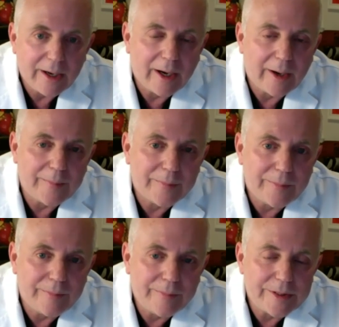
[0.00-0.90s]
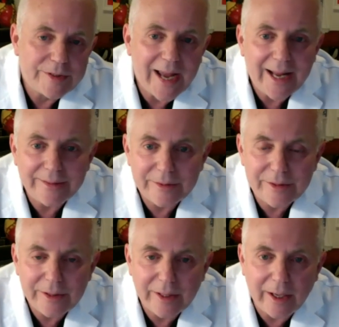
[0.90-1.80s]

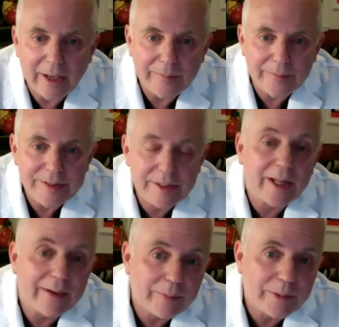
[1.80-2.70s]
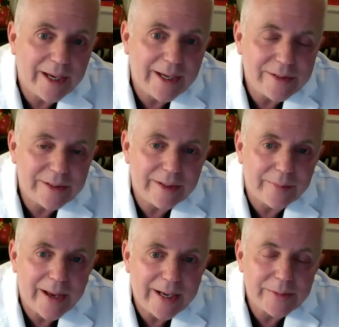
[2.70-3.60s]
Statins still have a place in
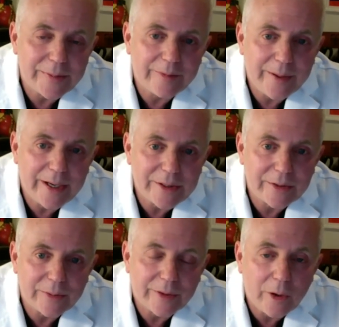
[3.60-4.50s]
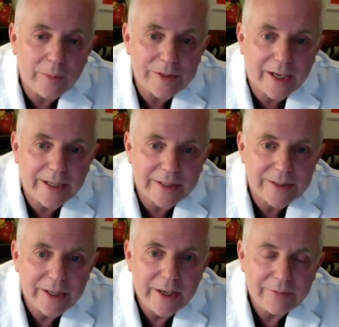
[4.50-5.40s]
the management of patients with homozygous
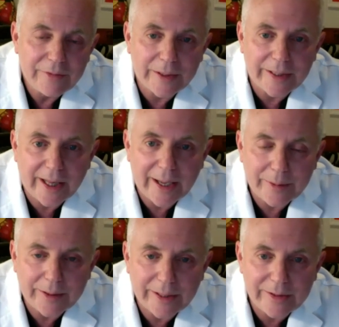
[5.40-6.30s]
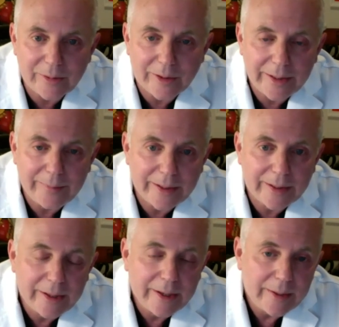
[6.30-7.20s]
familial hypercholesterolemia
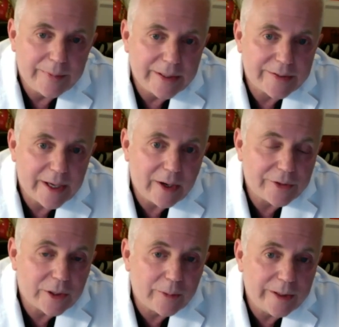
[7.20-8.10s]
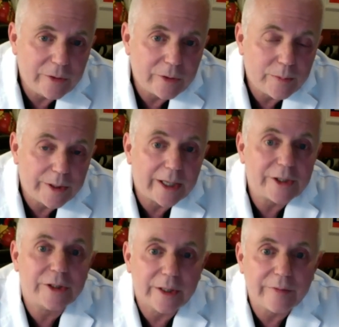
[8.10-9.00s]
because they also reduce
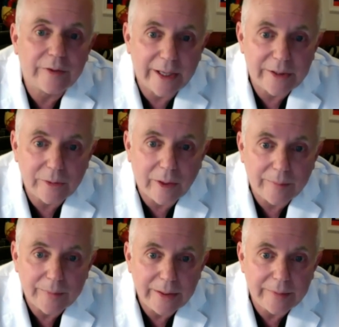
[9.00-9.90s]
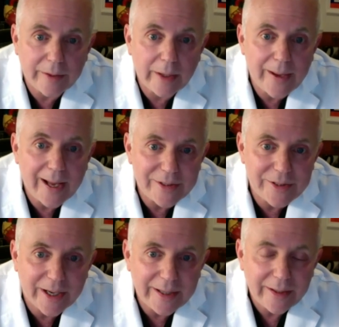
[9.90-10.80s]
production of cholesterol in the
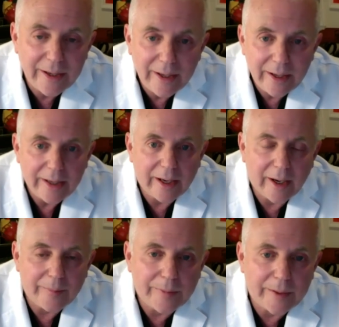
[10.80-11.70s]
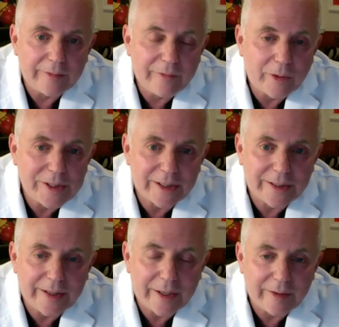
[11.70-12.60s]
hepatocyte. But
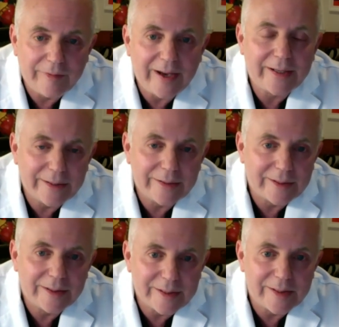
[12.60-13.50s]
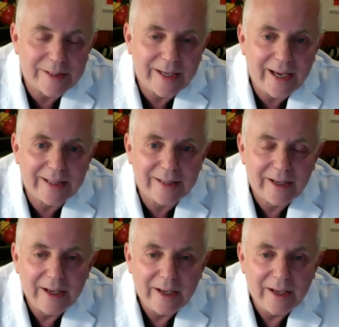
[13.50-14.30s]
unfortunately, their effect is again,